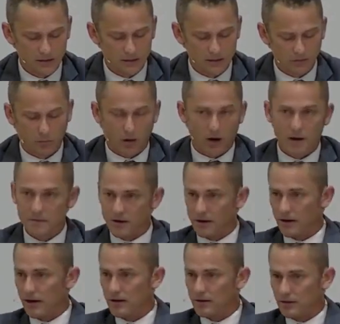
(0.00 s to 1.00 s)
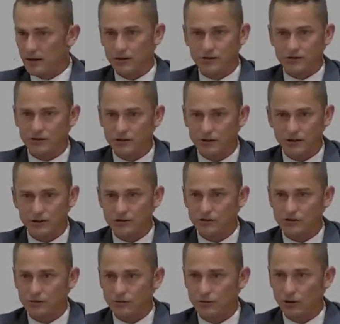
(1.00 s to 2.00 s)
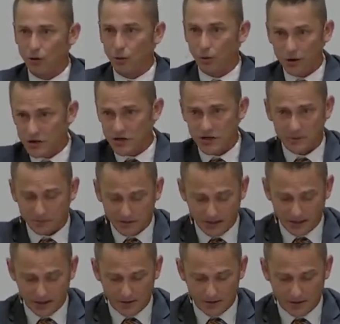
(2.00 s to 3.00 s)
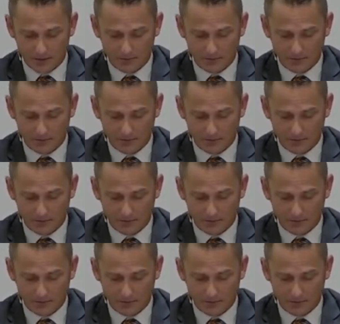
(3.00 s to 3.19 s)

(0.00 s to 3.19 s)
Primary is worship together.